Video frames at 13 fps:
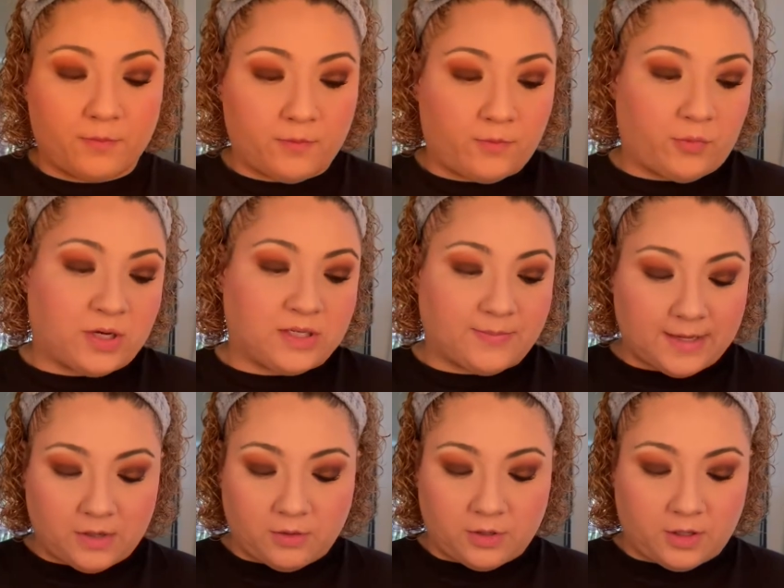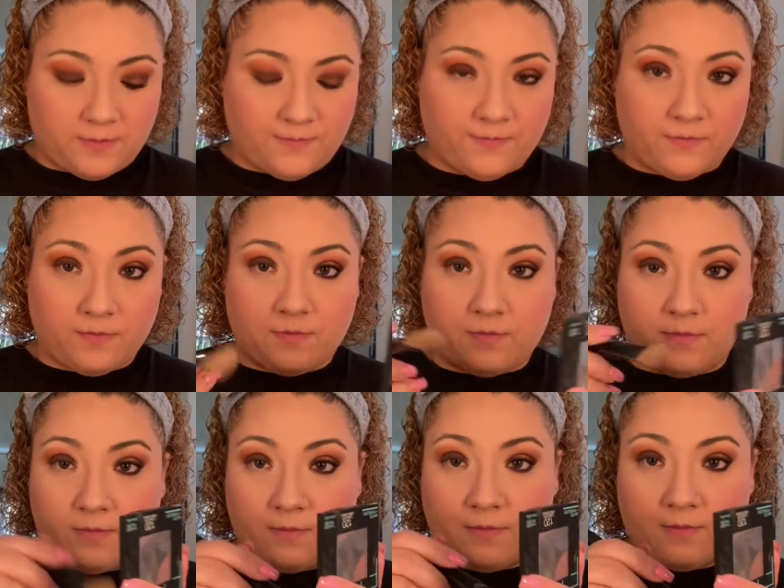pressed powder,
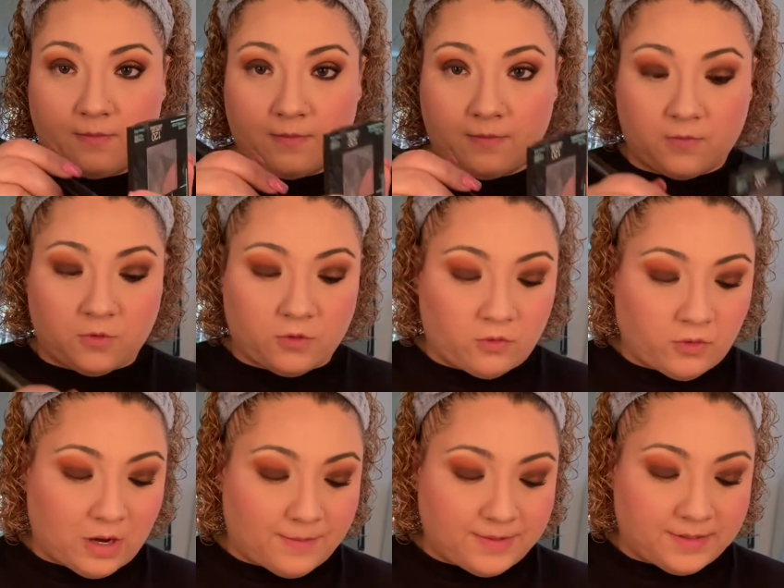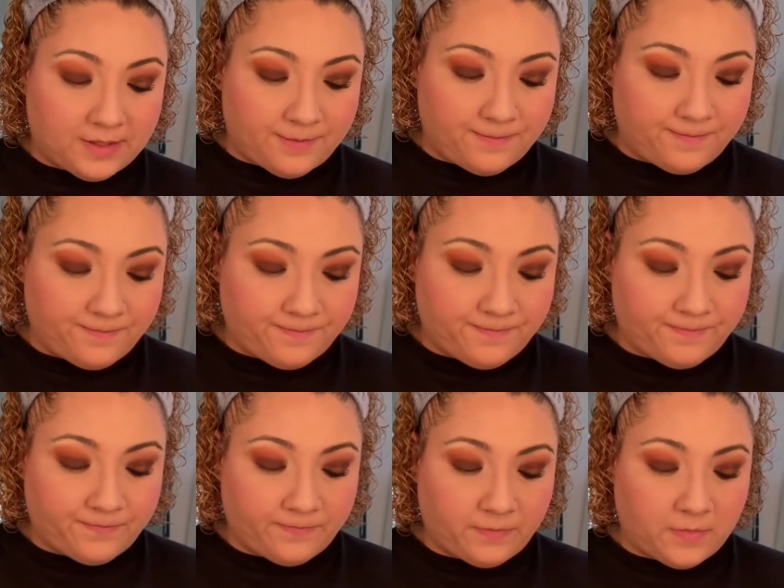grab some
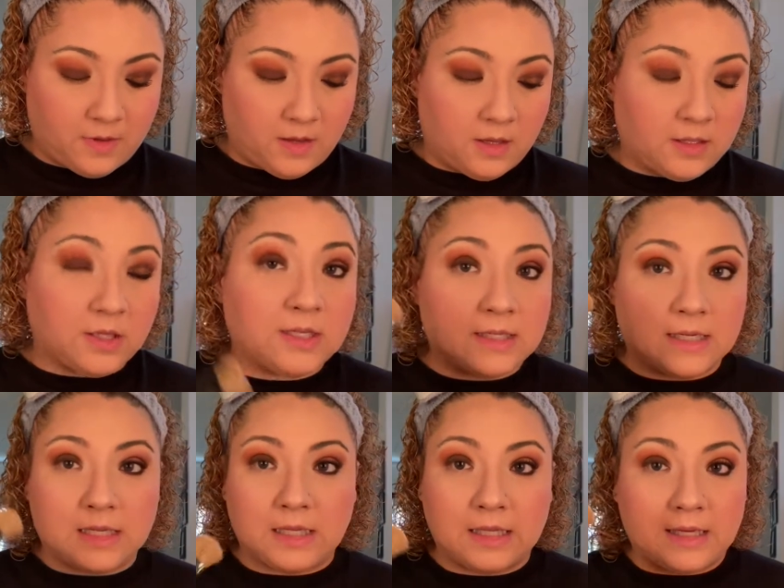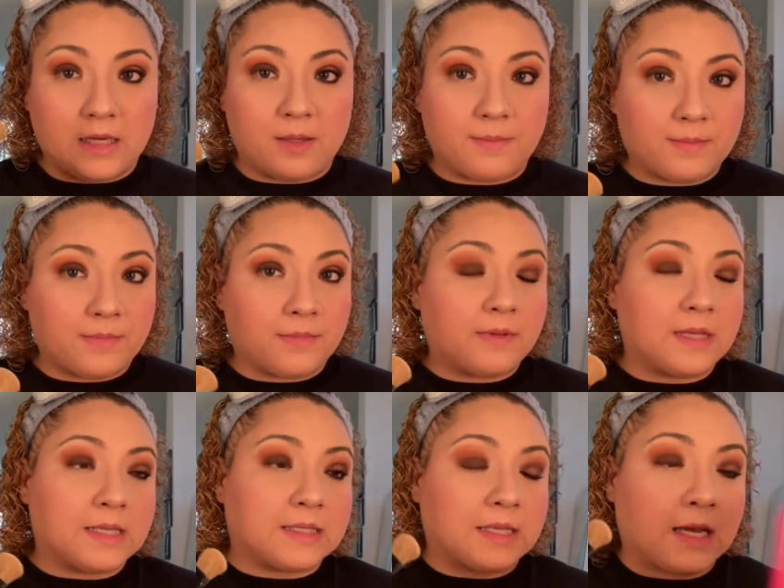just to clean up
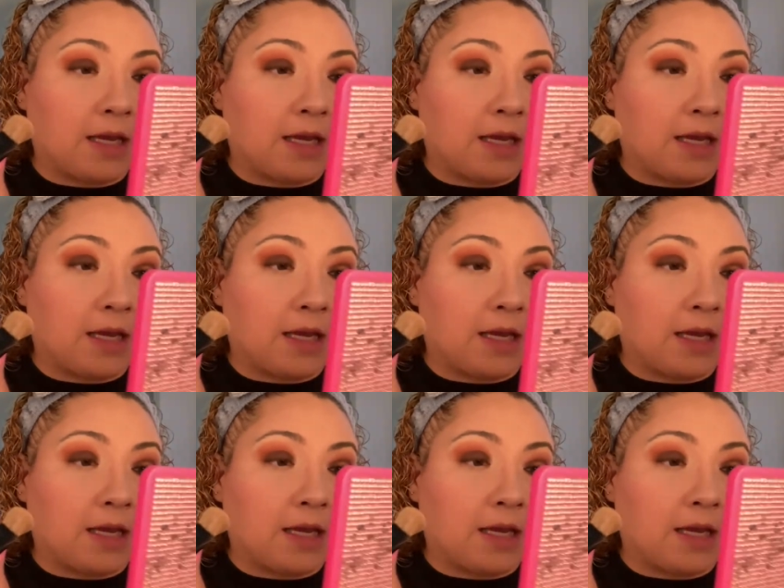the side,